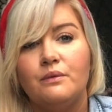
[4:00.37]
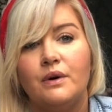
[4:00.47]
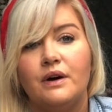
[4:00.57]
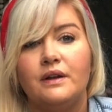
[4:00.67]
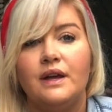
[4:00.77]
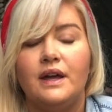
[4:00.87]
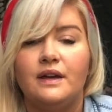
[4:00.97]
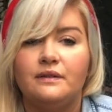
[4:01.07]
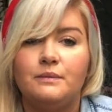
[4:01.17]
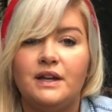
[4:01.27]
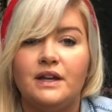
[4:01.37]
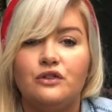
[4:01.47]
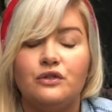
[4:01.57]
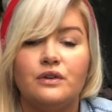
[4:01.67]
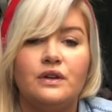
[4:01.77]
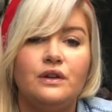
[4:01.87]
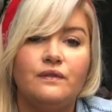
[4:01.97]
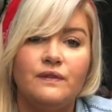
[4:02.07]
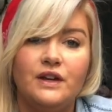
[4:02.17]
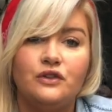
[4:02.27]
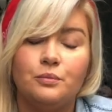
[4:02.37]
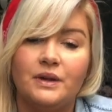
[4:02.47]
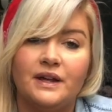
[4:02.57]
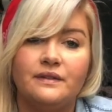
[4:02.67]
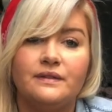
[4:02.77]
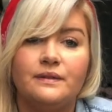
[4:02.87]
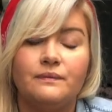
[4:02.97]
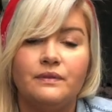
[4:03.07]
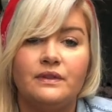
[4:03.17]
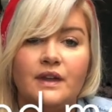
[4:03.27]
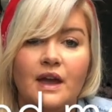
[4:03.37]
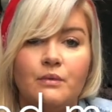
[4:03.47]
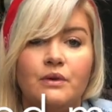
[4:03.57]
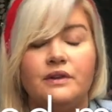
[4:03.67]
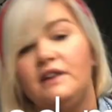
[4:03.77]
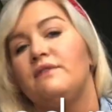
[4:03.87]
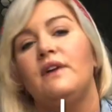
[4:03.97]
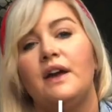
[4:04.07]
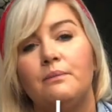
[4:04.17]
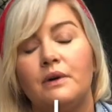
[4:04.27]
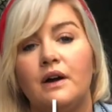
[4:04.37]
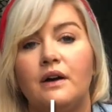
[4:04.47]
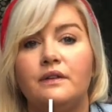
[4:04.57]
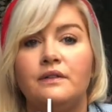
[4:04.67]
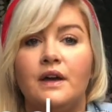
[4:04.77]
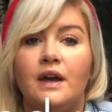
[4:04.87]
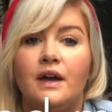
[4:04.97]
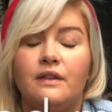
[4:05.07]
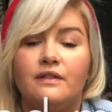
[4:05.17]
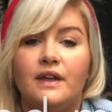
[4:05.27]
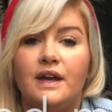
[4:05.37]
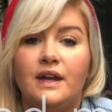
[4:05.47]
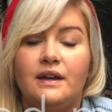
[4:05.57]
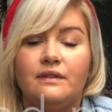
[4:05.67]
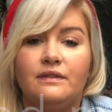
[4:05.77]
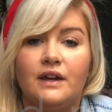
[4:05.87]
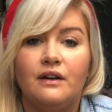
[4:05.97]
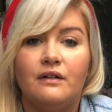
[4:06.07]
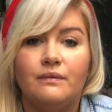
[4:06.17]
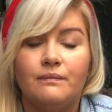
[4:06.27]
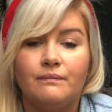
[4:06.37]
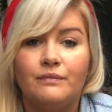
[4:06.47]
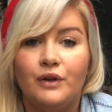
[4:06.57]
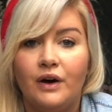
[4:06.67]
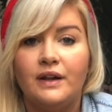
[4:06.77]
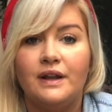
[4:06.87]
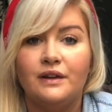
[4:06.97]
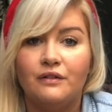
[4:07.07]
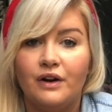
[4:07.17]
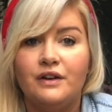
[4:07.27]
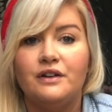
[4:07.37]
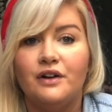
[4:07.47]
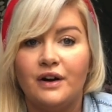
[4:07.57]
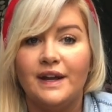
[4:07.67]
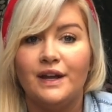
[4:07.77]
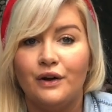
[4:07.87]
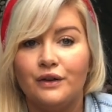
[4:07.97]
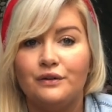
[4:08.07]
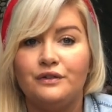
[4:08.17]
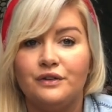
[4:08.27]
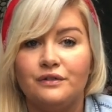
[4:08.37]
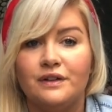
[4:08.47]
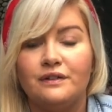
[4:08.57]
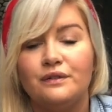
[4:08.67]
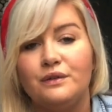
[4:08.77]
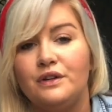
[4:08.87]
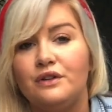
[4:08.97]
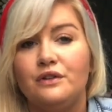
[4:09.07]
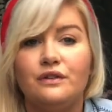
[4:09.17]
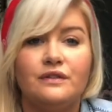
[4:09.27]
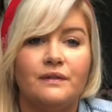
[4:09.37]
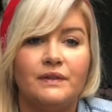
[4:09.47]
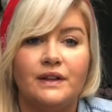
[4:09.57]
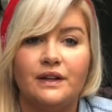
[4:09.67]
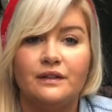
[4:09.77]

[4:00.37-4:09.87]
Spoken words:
one is making sure that you feed your plants. They will need fed because they're not in the ground and not getting all those nutrients. So you can use something like a